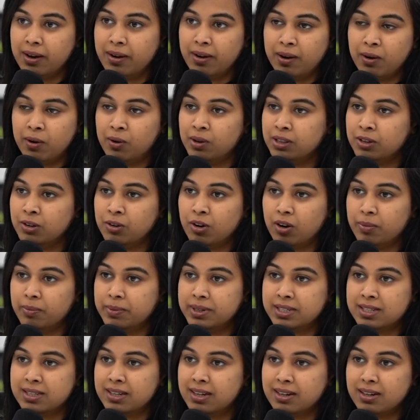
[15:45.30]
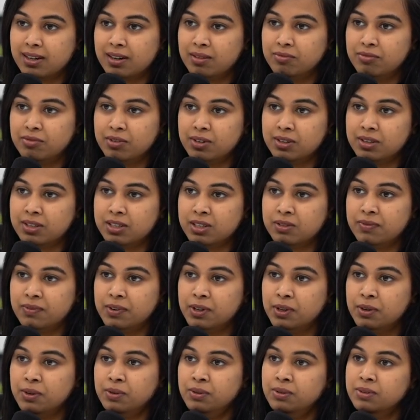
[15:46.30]
All the comments that come for this
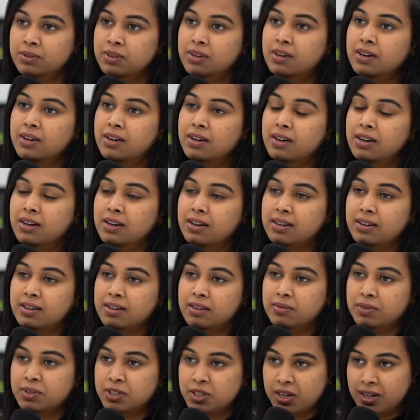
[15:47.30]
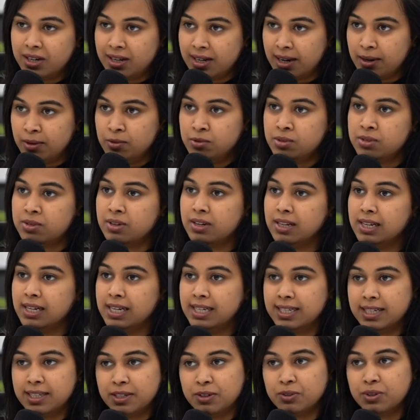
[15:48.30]
video, which are doubts
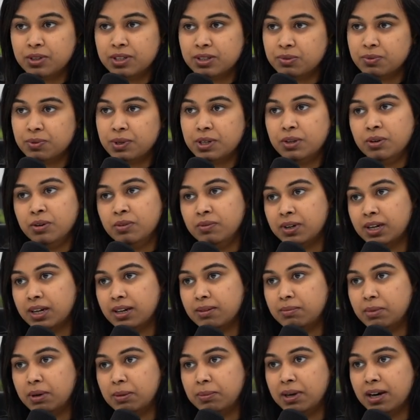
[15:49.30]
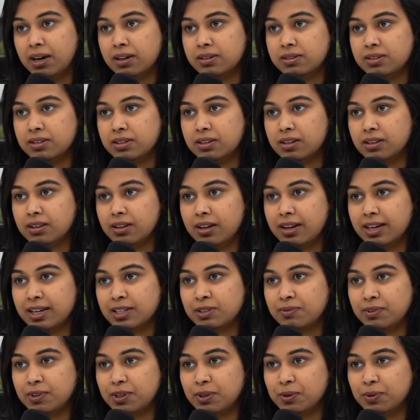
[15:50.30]
related to this video, we can maybe answer in the
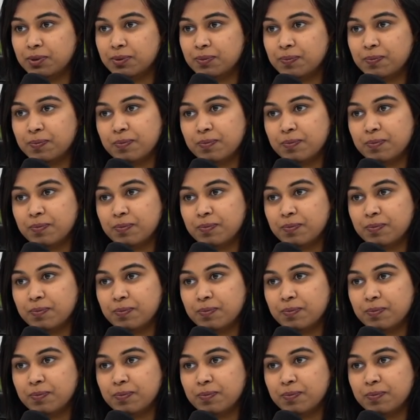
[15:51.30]
next video.